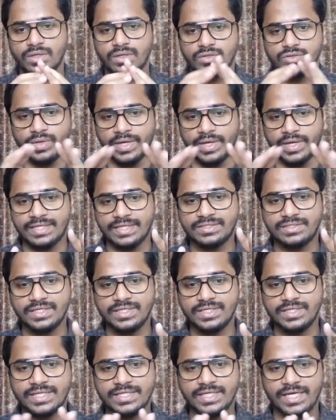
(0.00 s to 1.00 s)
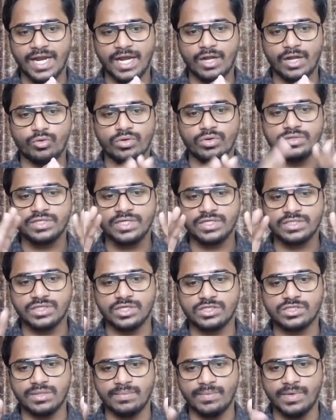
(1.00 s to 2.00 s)
So I can see that there are total 6
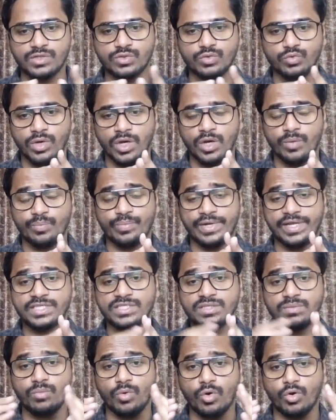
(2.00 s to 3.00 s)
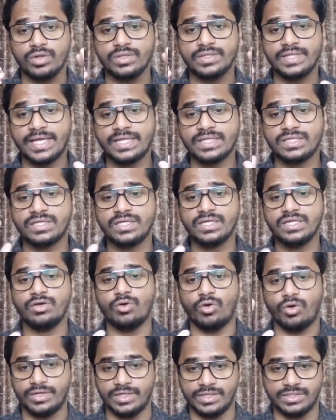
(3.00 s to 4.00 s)
customers who have placed more than 3
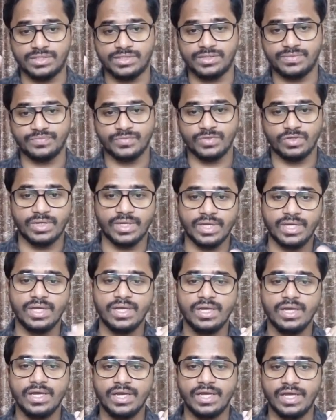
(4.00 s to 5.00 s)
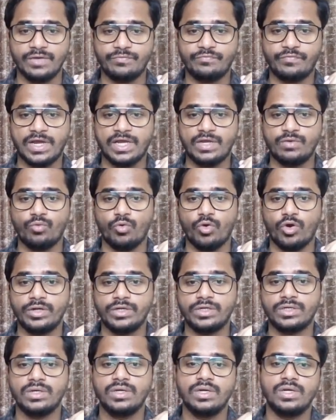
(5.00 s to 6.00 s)
orders. Okay, if I
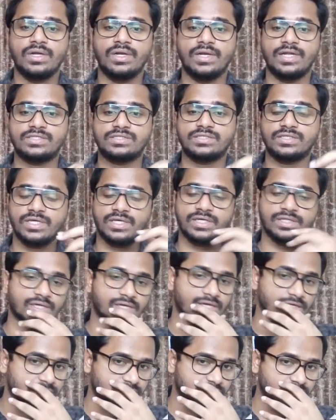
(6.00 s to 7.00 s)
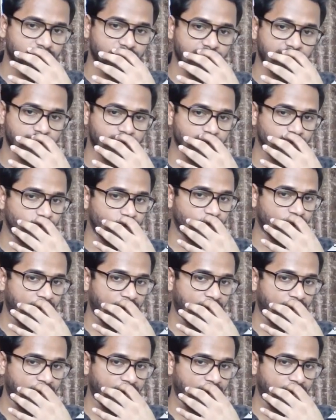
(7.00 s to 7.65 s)
want, let's say the customers who